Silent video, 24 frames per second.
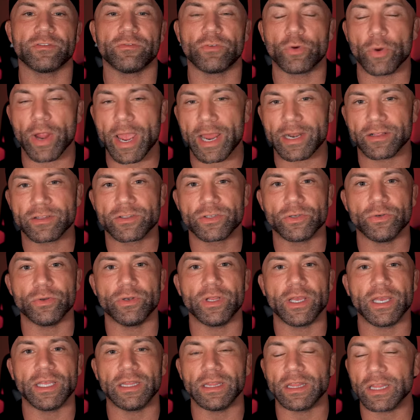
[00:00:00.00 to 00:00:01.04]
of
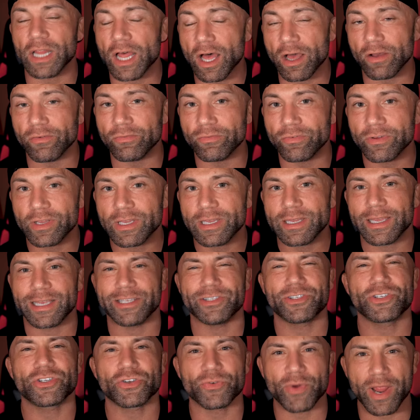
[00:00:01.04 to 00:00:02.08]
gratitude and love
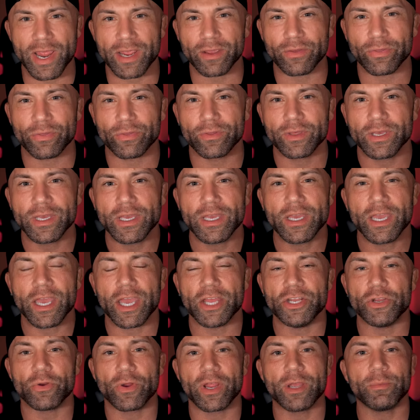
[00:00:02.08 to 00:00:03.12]
and strength.
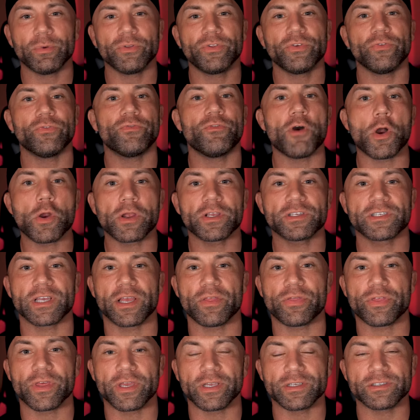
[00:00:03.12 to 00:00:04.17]
And you're able to focus
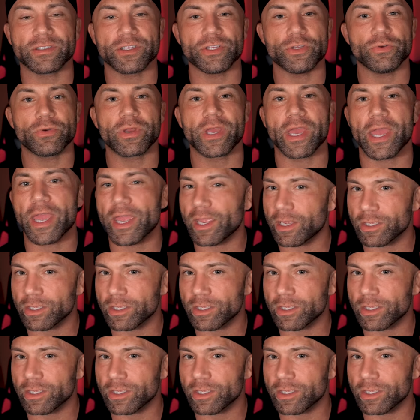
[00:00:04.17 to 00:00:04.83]
on things that you can